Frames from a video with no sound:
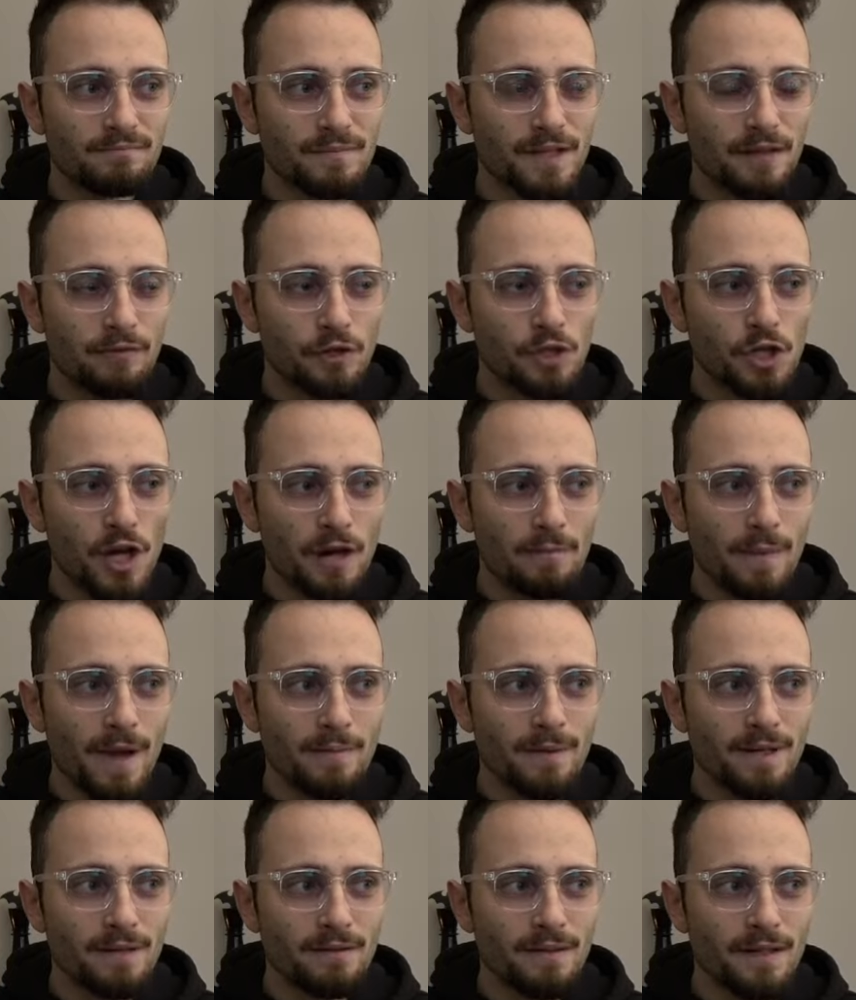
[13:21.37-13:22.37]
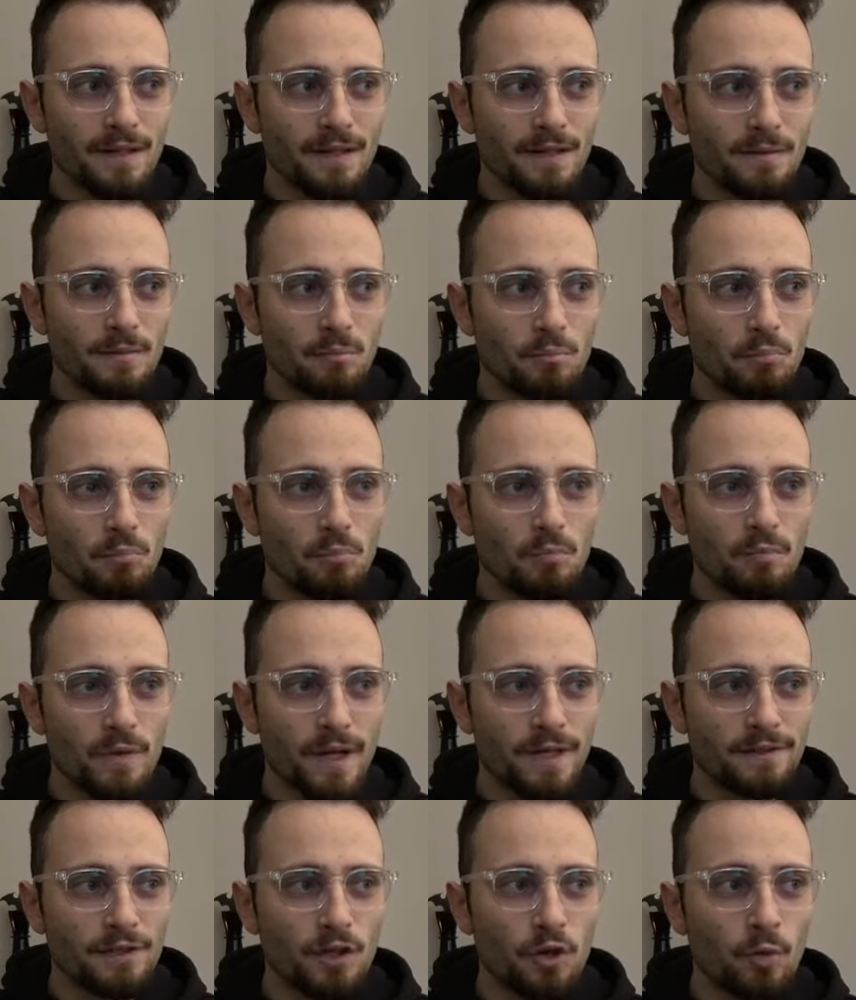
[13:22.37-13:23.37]
Give a check maybe.
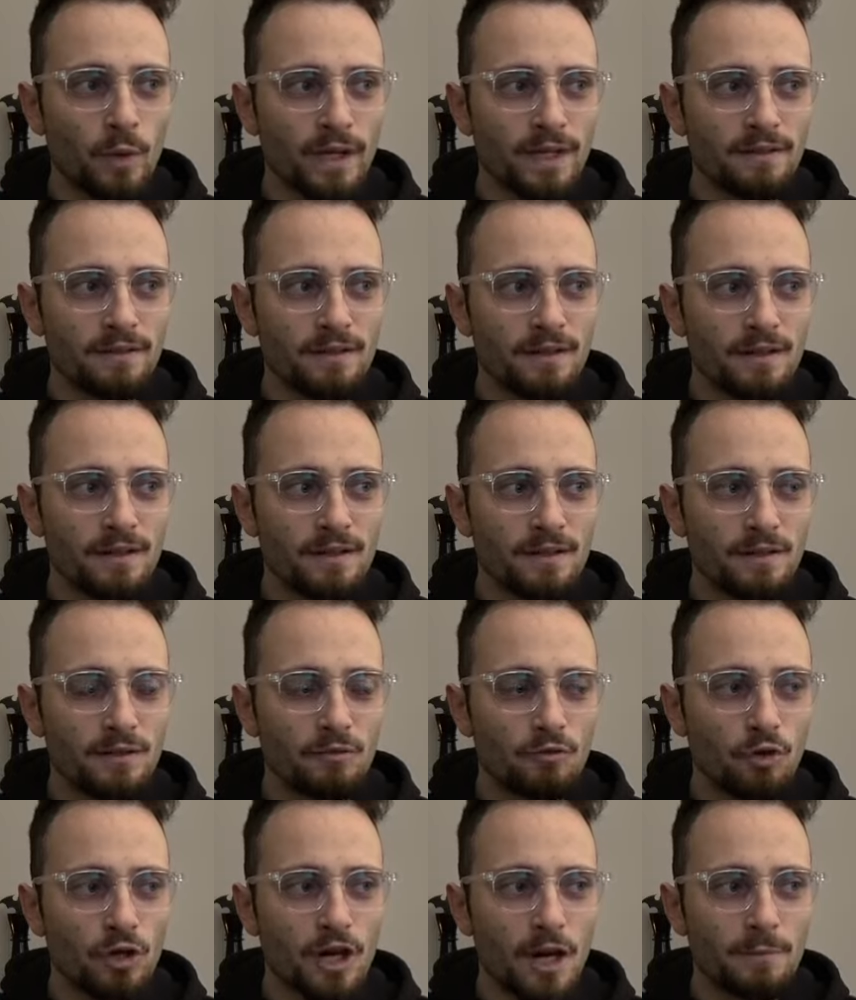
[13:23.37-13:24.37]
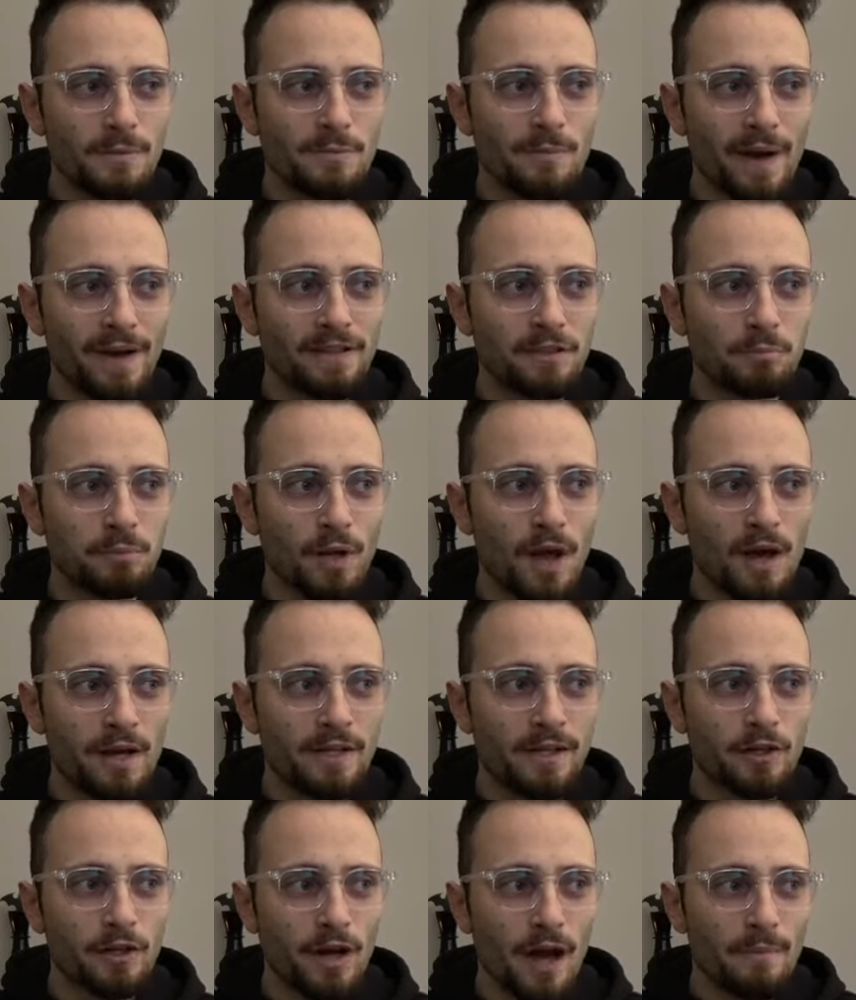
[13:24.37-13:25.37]
Hit the queen. Rook comes back to block
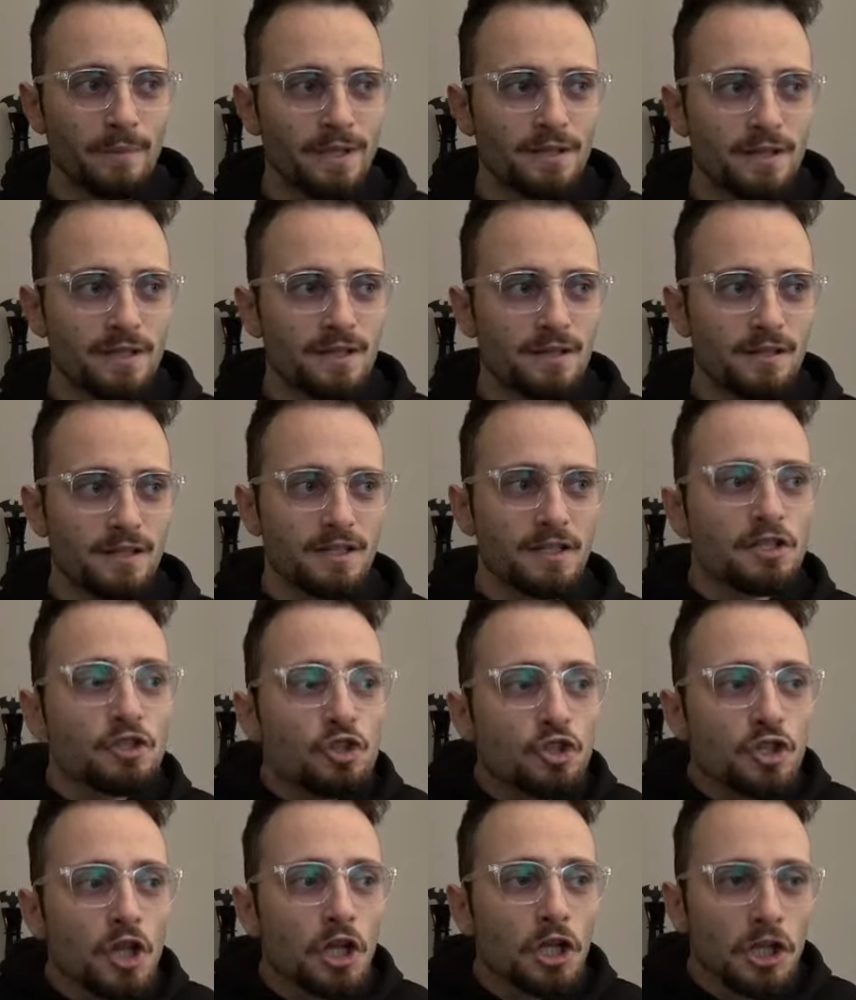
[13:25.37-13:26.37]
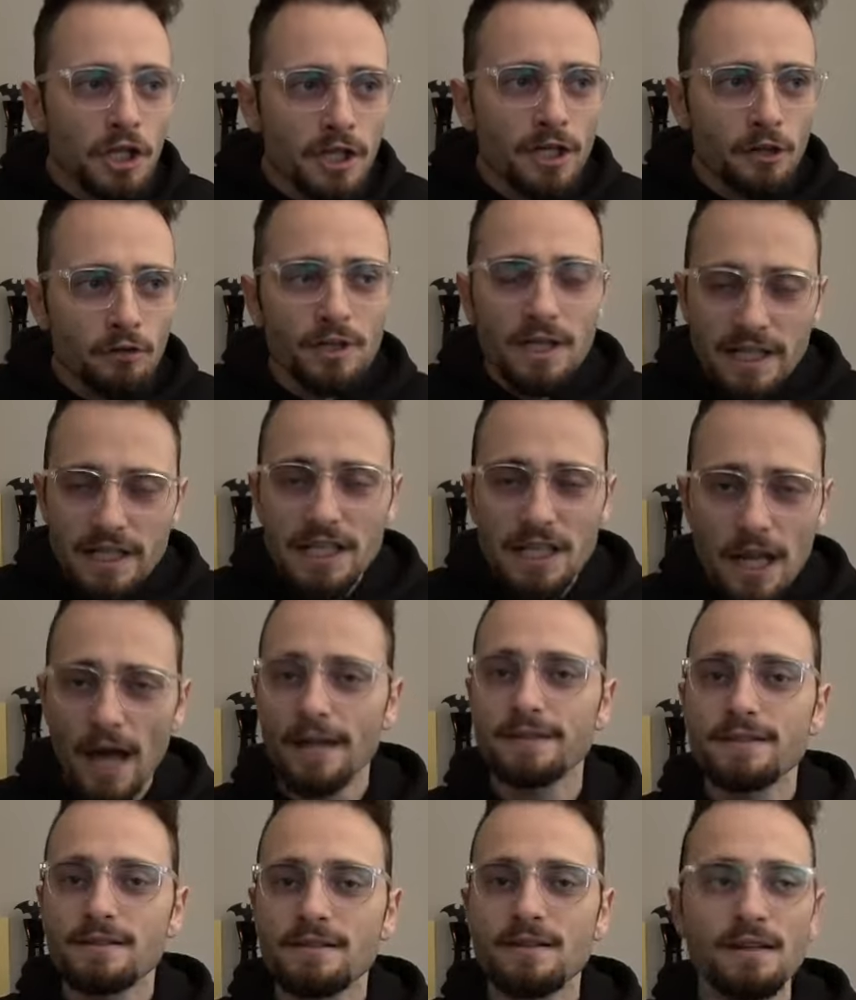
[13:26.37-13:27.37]
and here, I mean, this is this is just literally
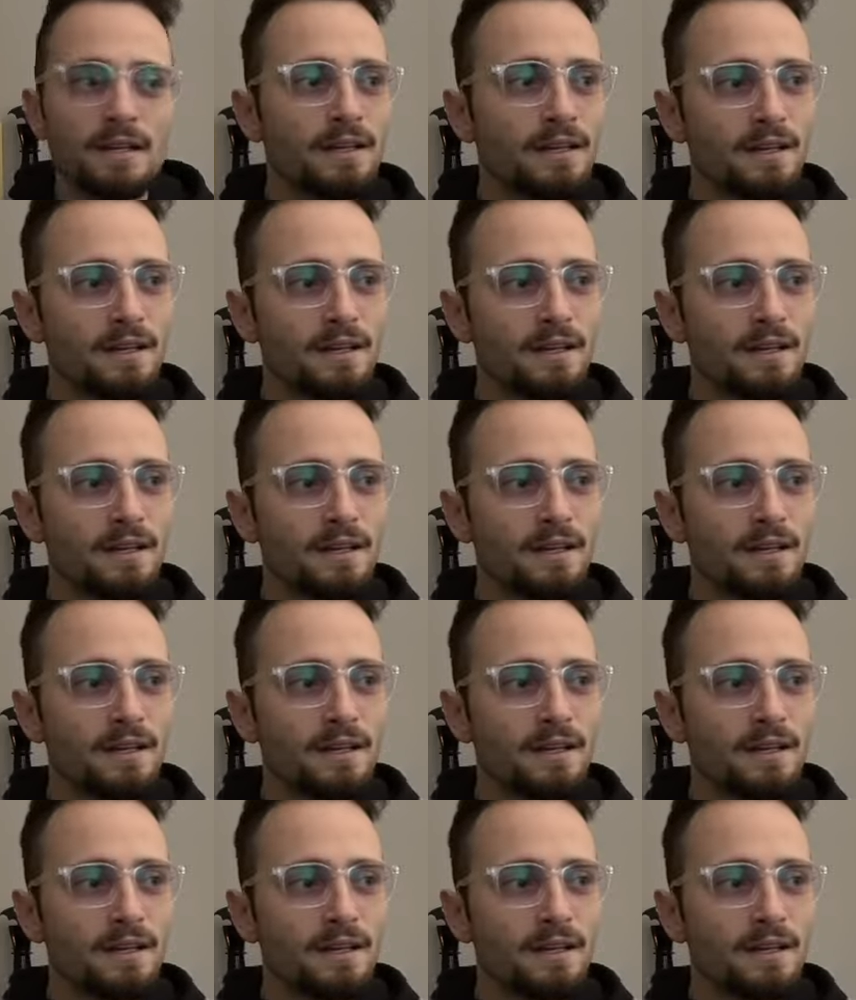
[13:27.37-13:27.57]
nuts.